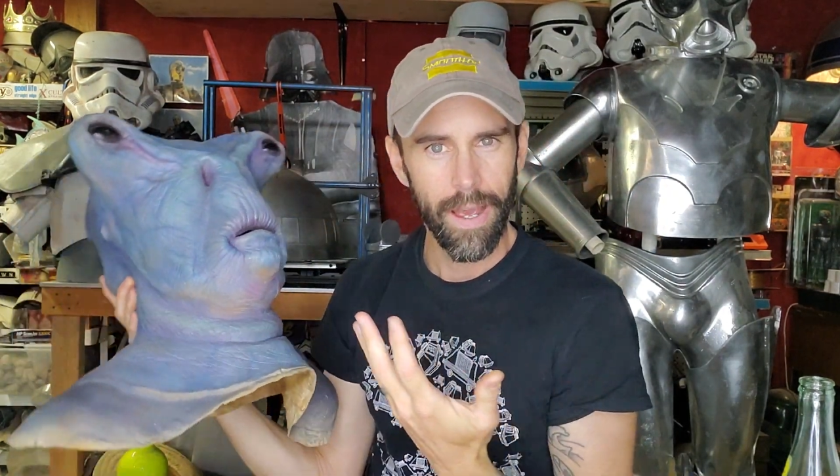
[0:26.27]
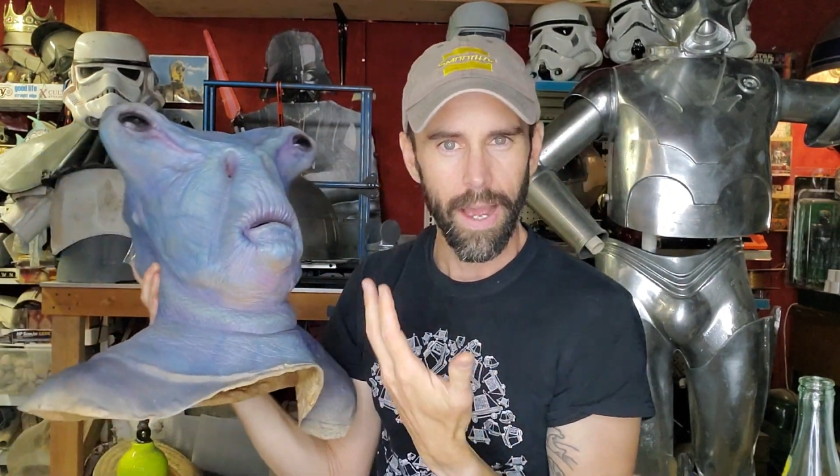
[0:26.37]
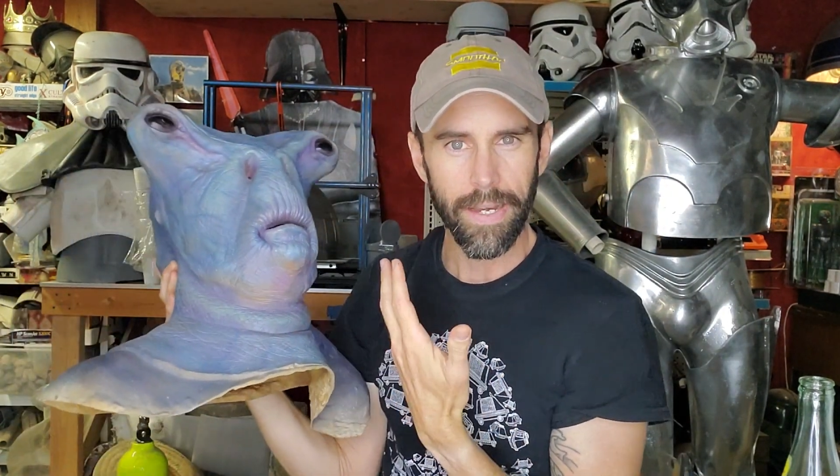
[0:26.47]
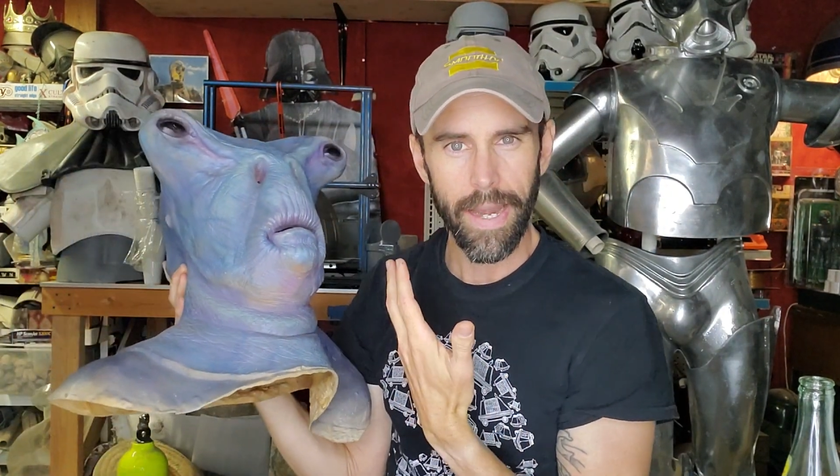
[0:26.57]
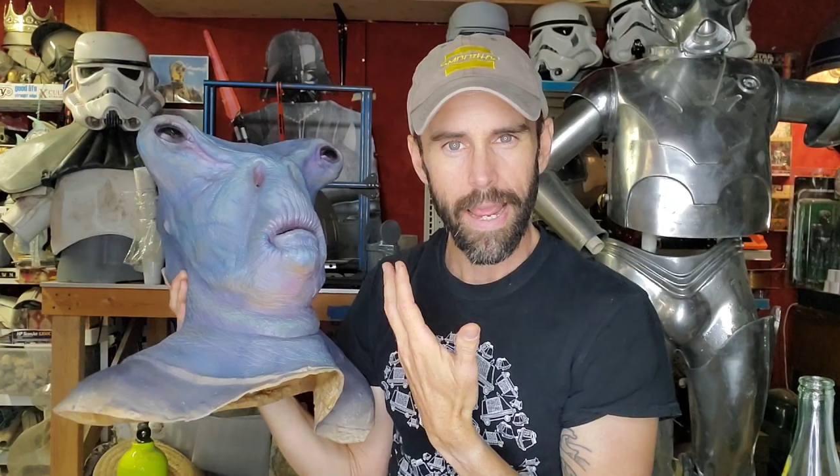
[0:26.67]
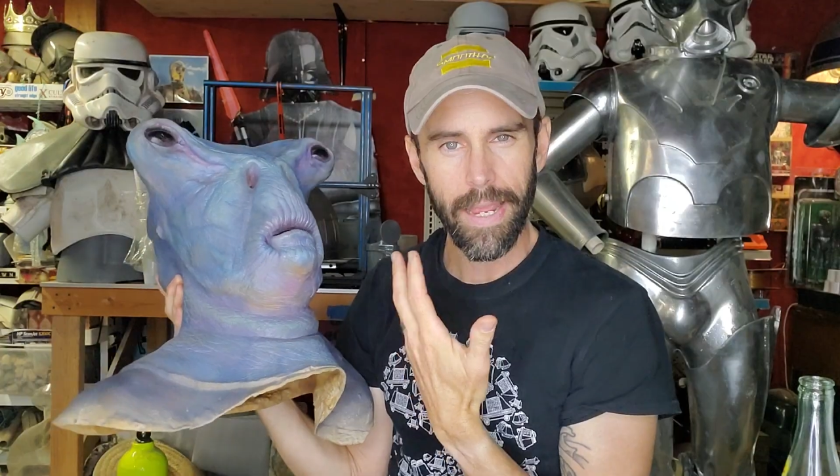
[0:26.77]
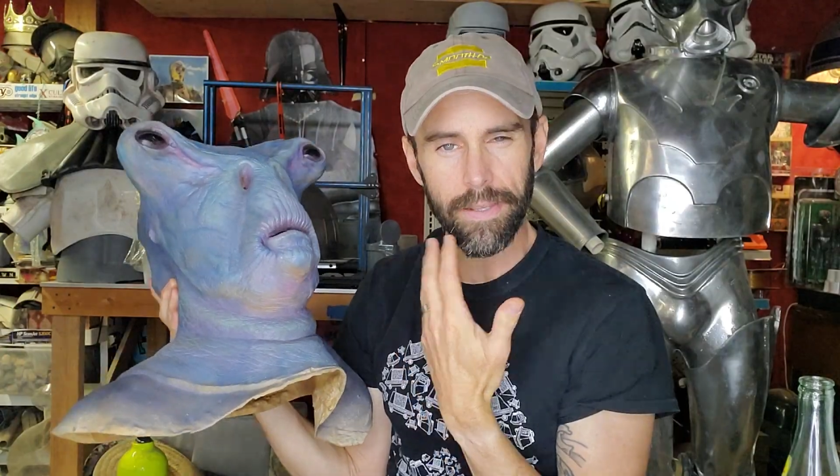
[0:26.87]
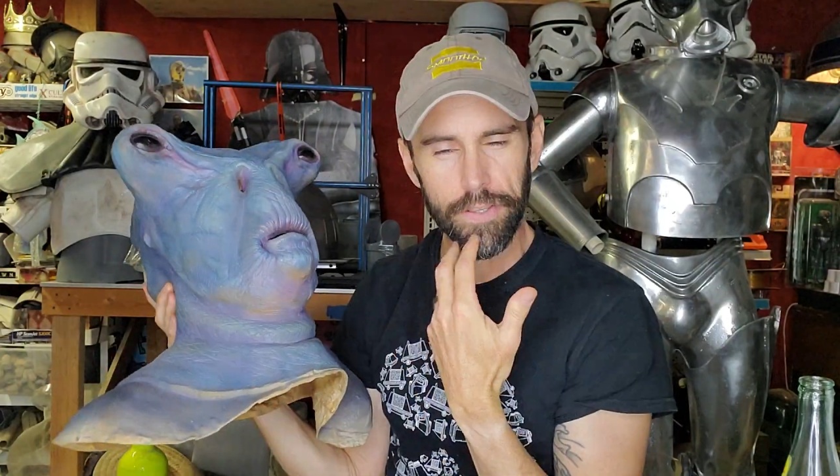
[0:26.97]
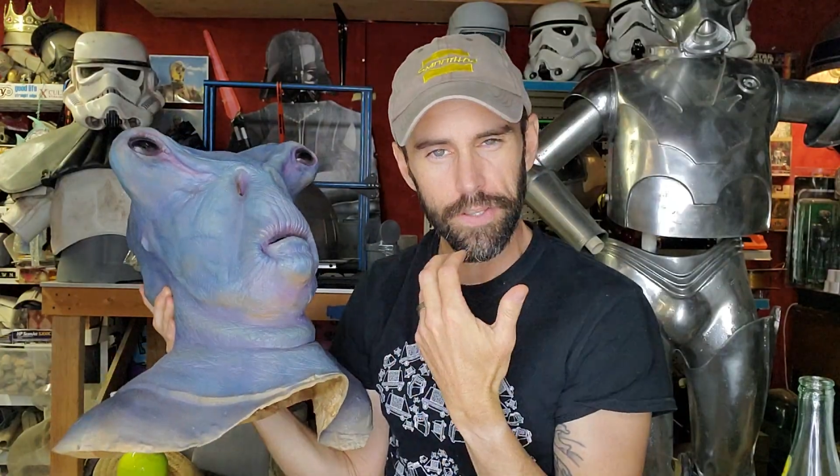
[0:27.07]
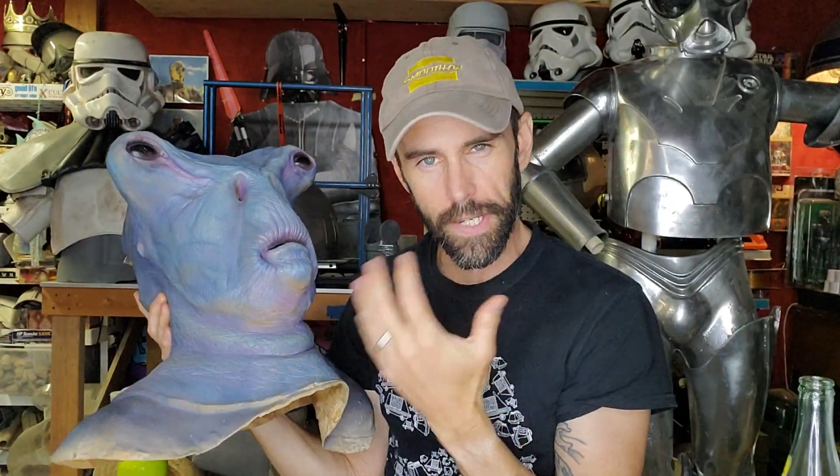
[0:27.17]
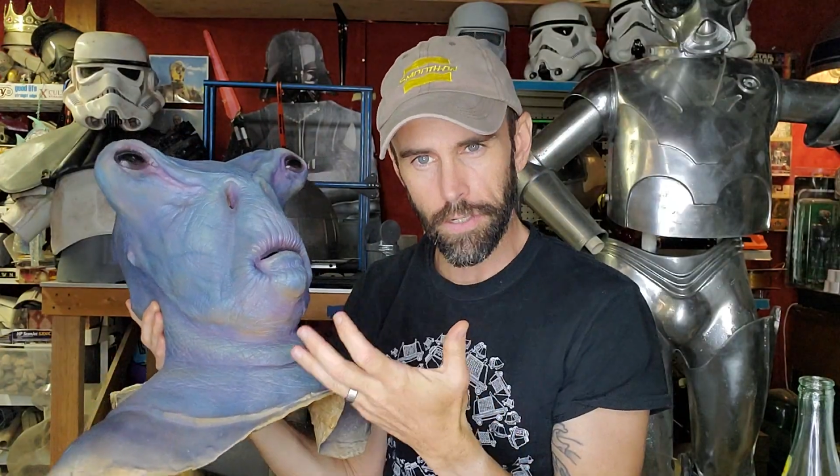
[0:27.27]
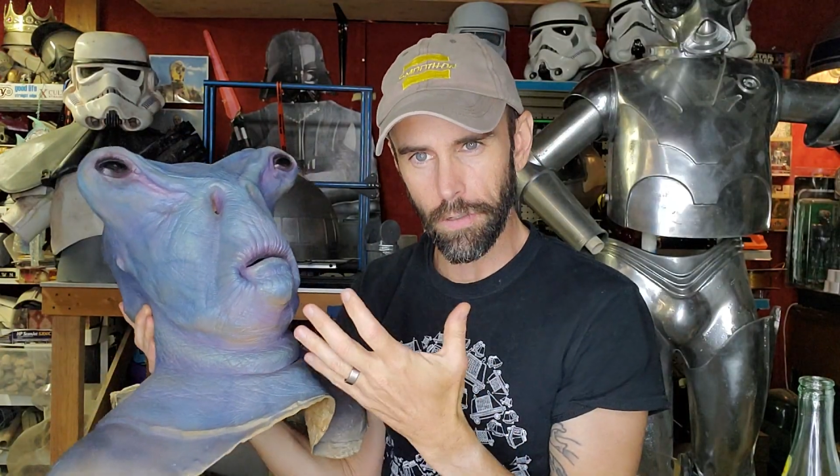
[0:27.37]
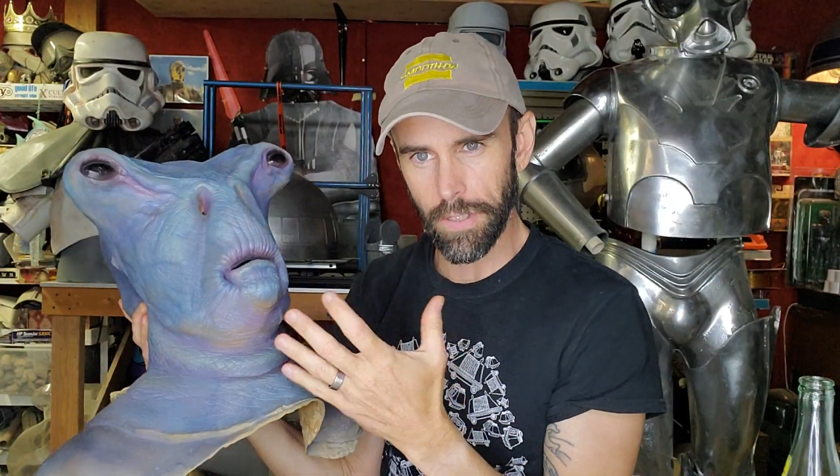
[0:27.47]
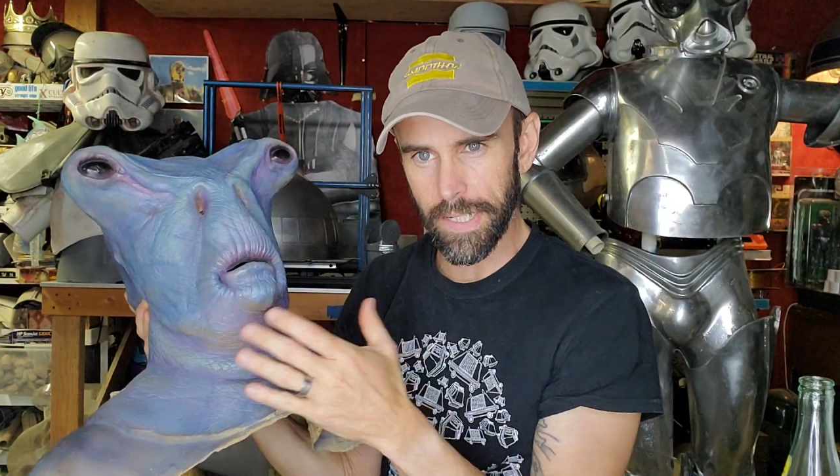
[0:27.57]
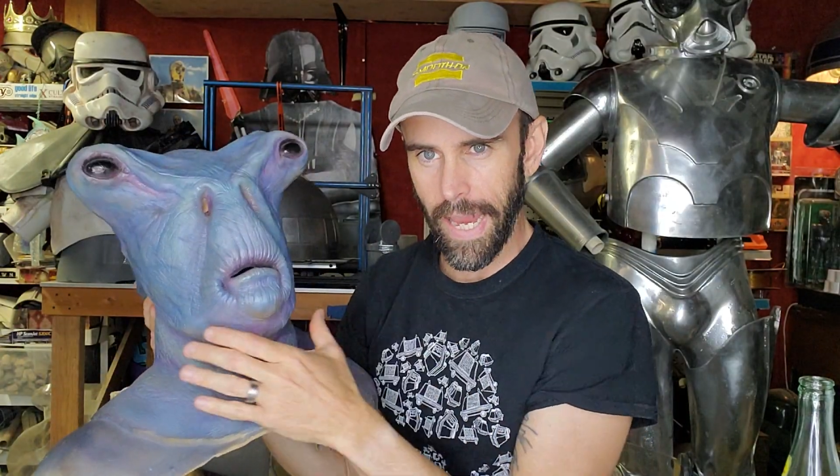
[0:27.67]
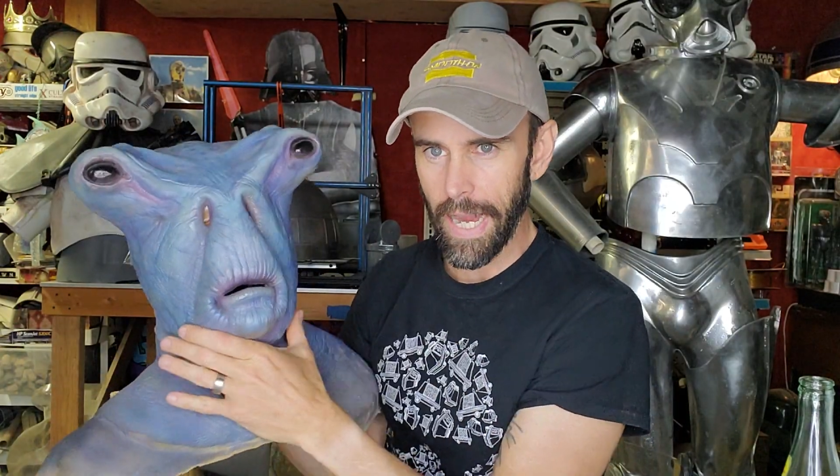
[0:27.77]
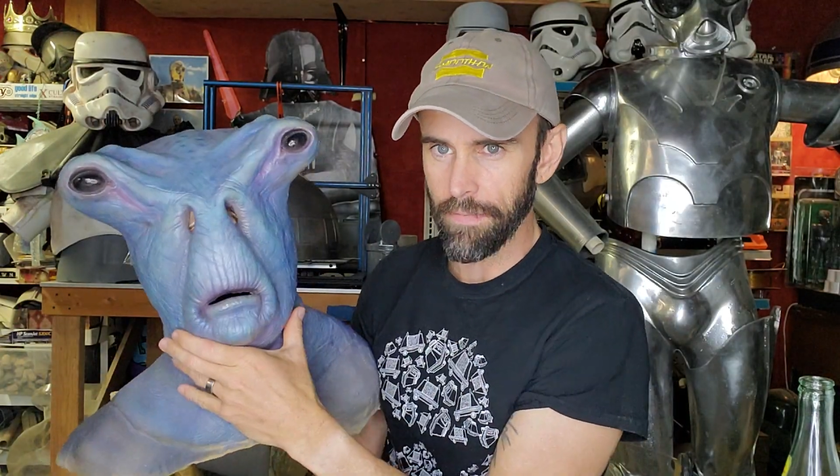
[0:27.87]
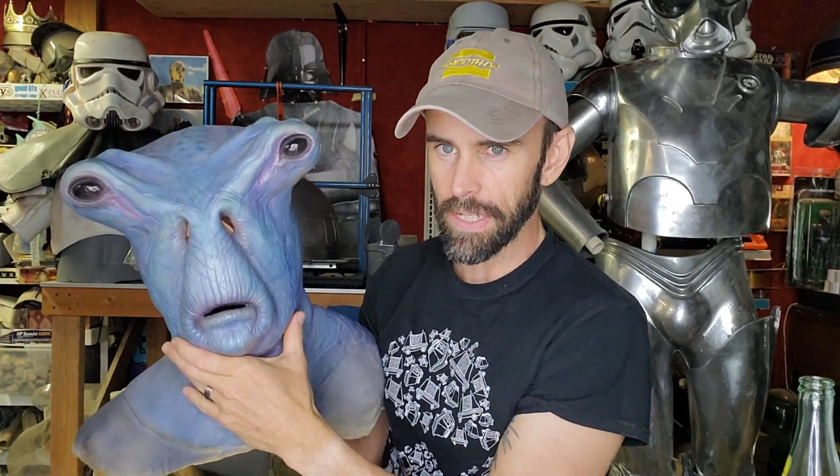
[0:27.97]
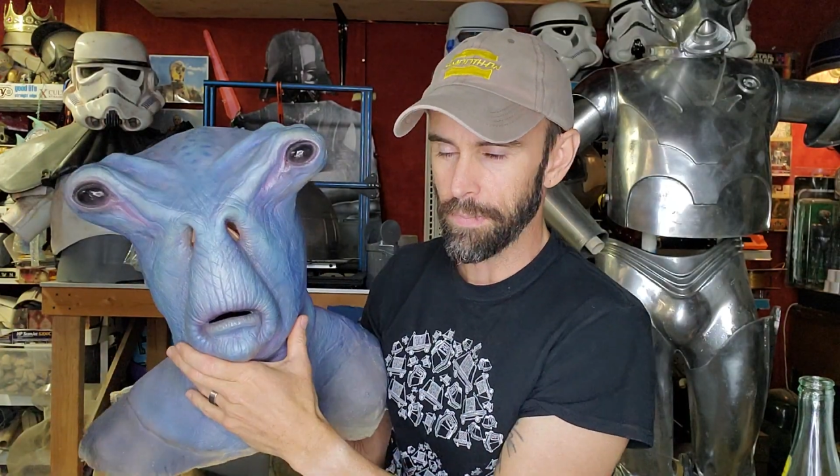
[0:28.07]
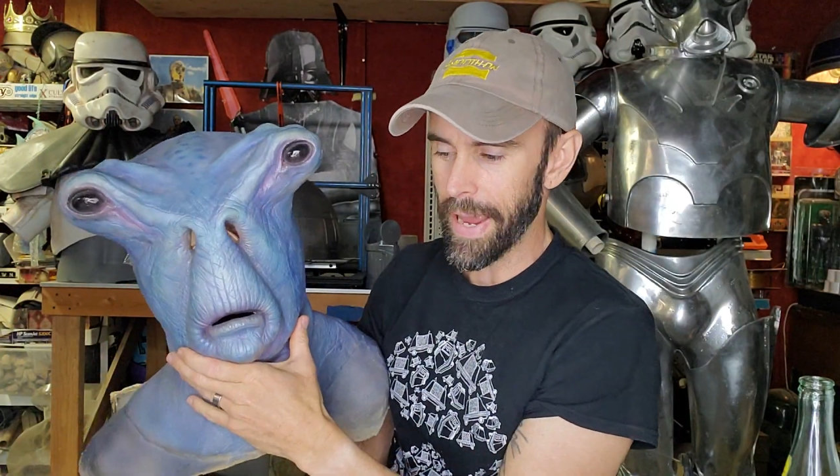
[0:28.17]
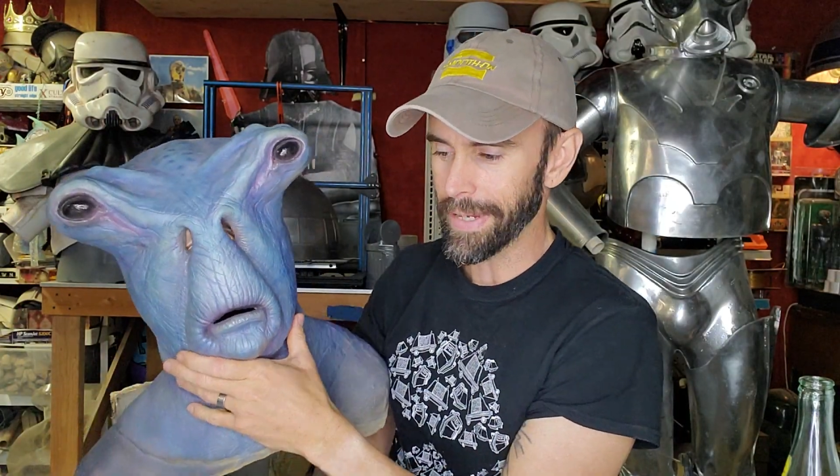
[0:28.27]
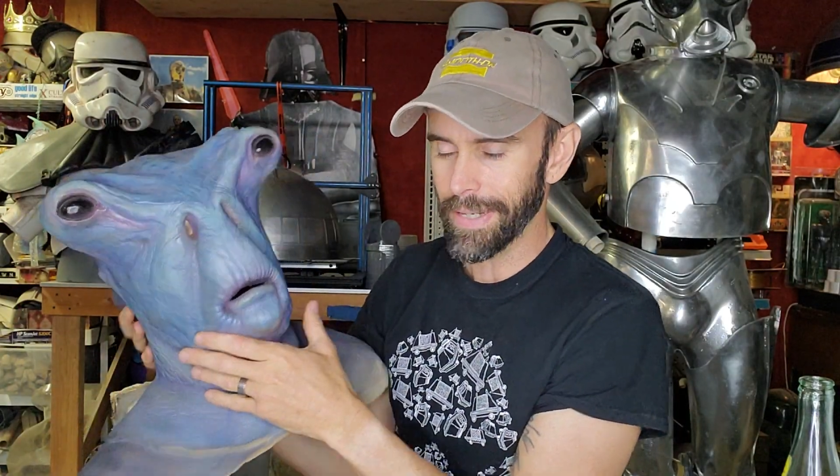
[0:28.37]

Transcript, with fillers: I did a digital scan of this mask.